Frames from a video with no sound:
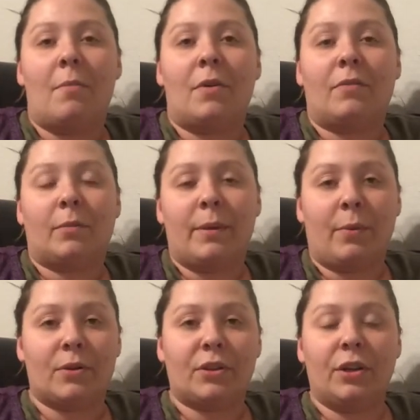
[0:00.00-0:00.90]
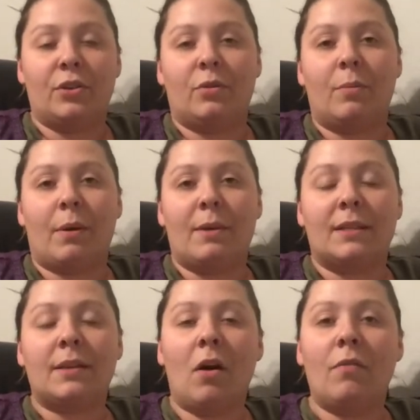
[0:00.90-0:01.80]
for me personally to do it by
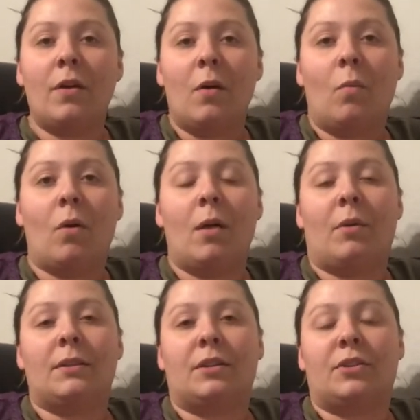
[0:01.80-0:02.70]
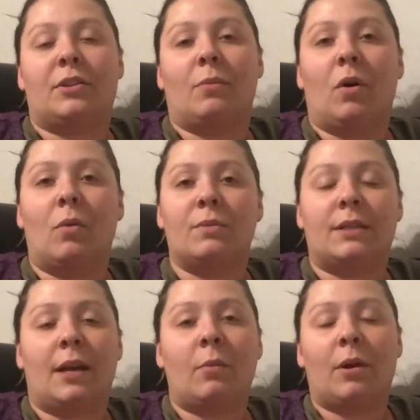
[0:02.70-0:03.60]
myself while I'm on such a small
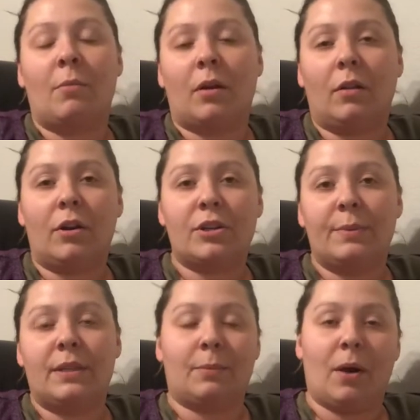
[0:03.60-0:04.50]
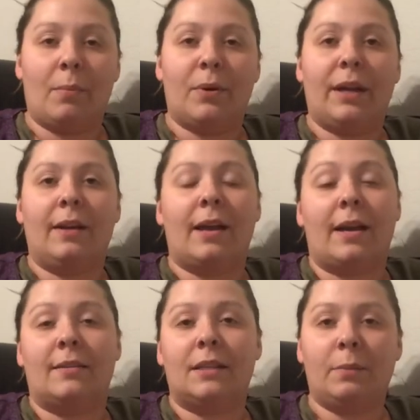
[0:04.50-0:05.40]
homestead. When I'm on a larger piece of property and I
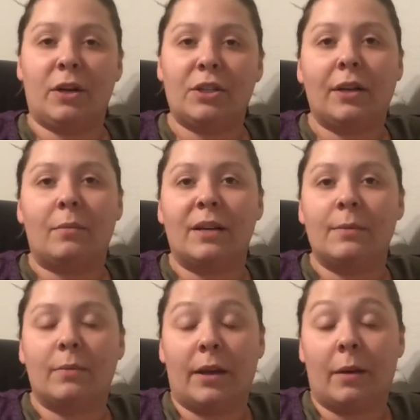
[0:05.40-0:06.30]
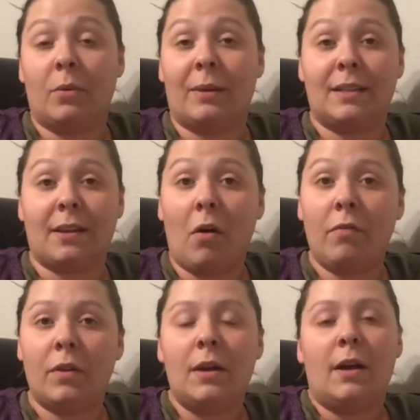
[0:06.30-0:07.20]
can dispatch the animal
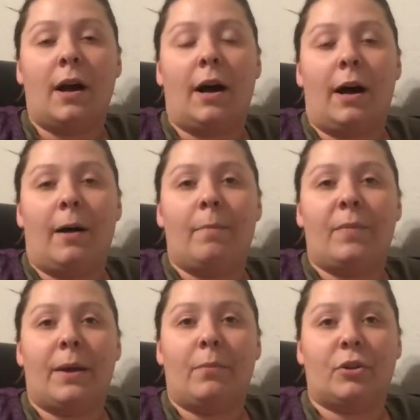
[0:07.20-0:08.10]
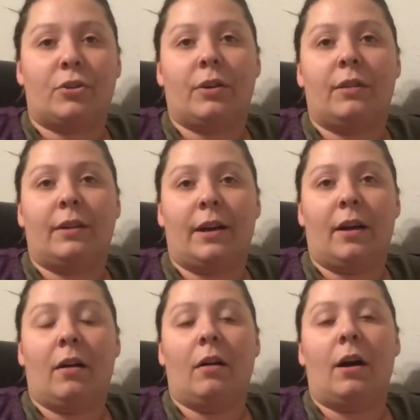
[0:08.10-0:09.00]
myself and butcher it
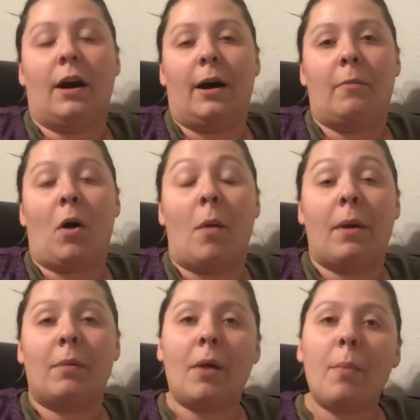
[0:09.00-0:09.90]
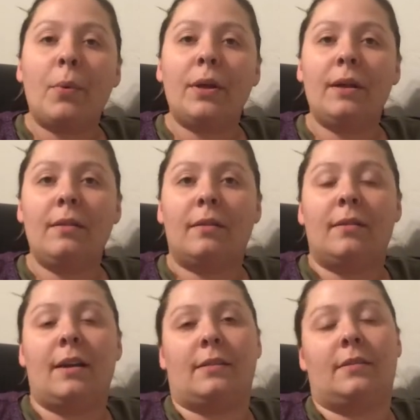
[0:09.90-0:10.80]
there on my property,
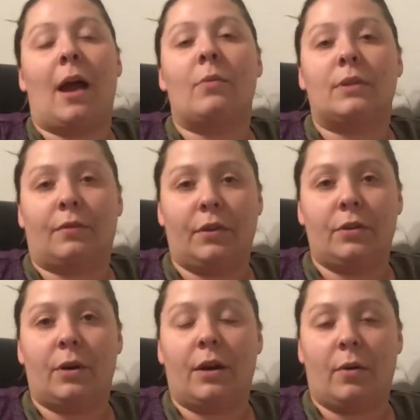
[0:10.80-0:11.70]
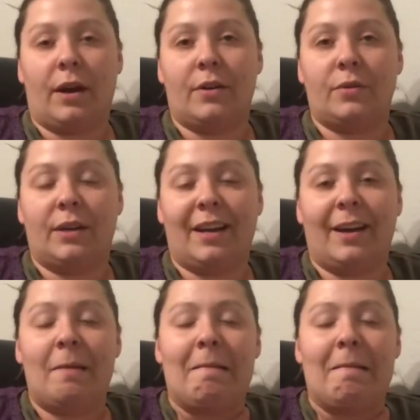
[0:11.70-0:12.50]
then yes, I will definitely go ahead and do it again.